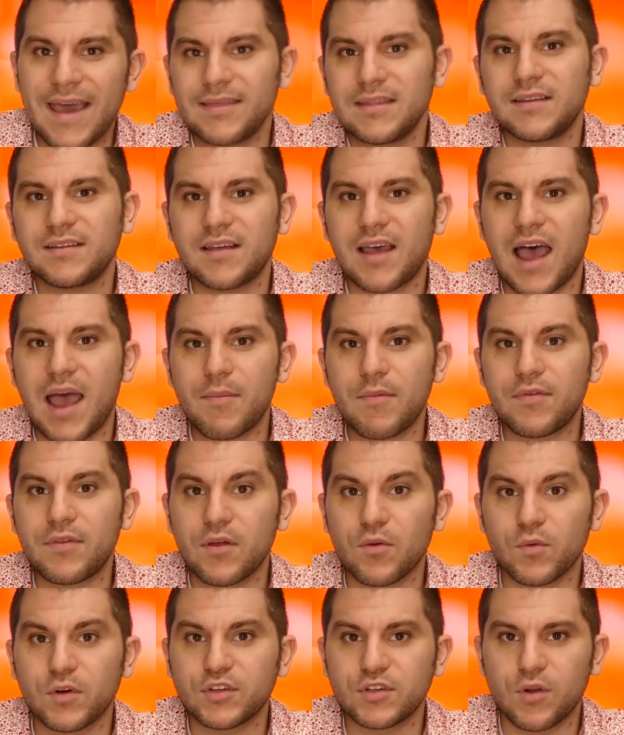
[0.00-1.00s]
at the time of
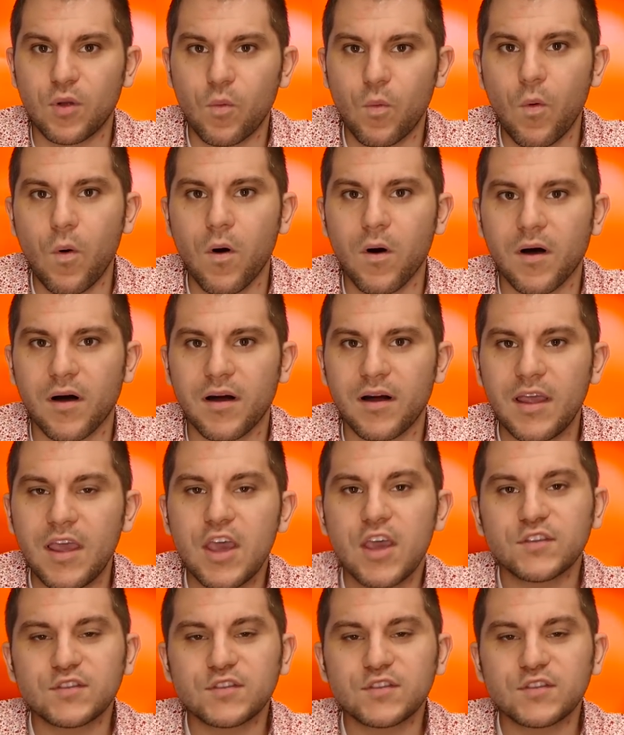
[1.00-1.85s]
the original war.